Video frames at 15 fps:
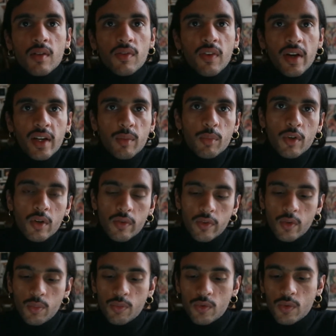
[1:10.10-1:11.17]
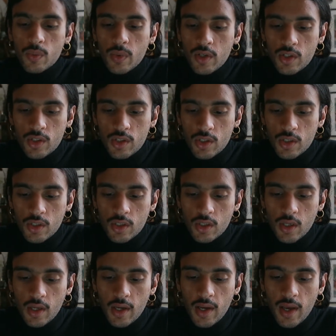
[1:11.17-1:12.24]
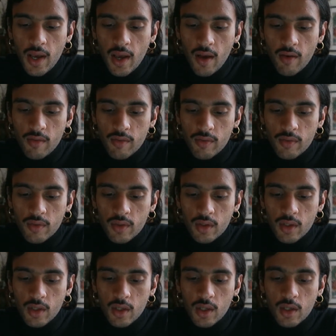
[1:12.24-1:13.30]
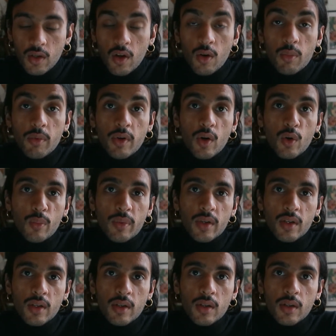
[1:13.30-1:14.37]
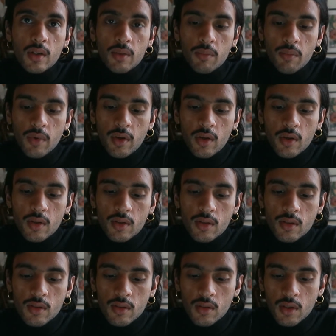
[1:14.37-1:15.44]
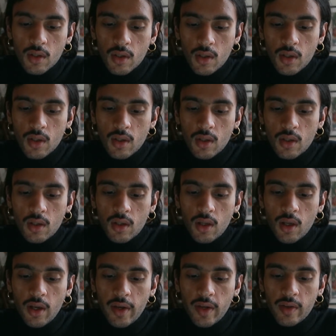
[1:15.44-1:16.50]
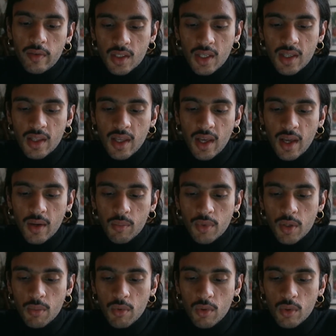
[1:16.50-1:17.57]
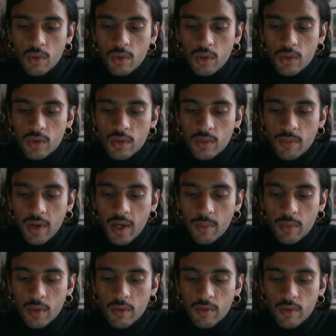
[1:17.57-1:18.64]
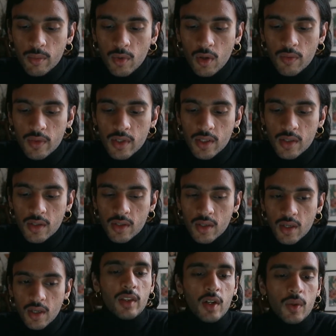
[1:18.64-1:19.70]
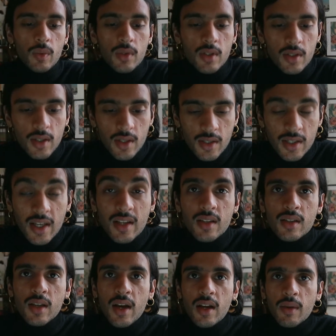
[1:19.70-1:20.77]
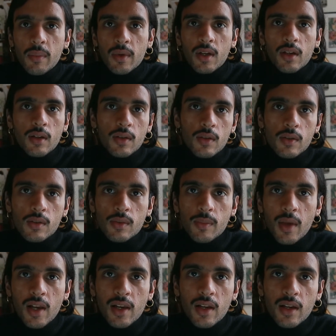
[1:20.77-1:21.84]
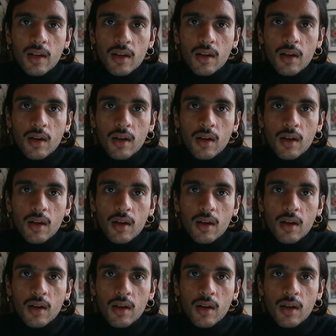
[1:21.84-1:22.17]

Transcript: find perfumes which have not been opened, because I see that people who used to buy perfume always, there was this excitement to smell it,